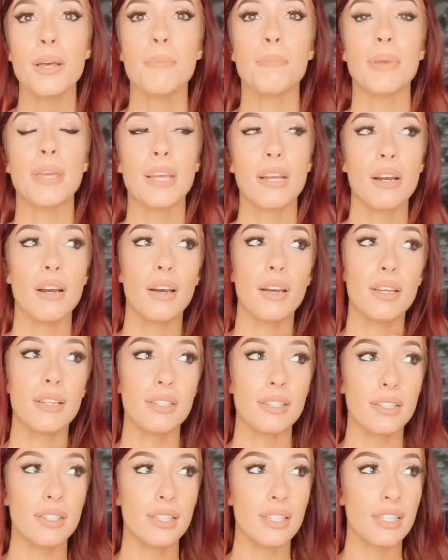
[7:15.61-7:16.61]

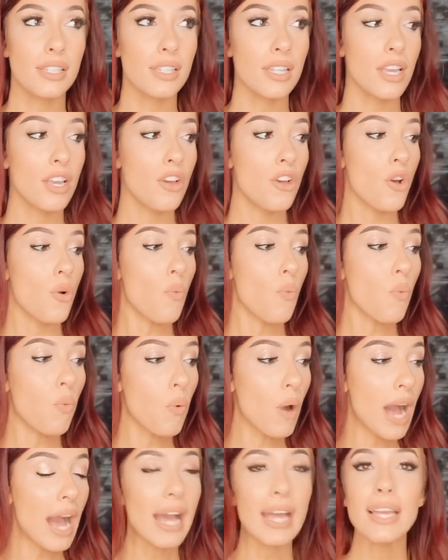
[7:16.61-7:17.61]
because
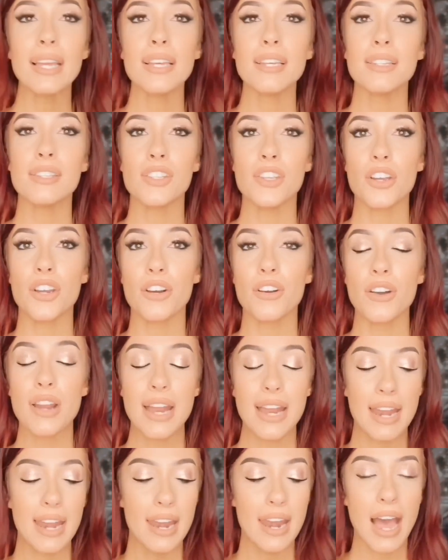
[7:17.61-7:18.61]
why is there
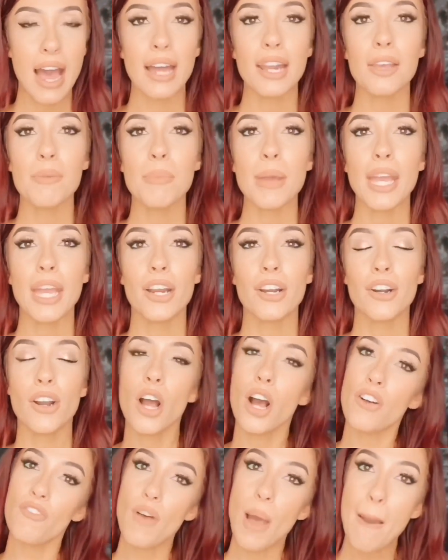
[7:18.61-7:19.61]
not a pair
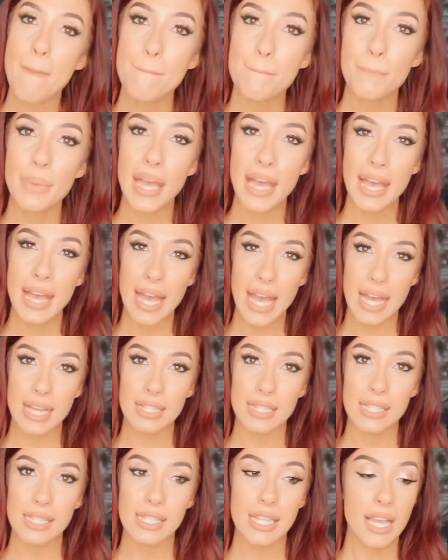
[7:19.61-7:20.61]
of
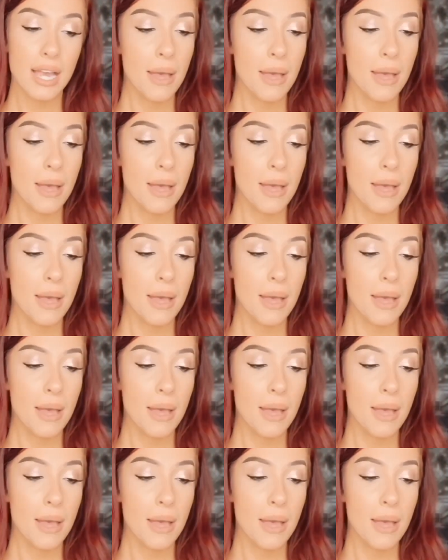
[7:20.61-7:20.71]
pants,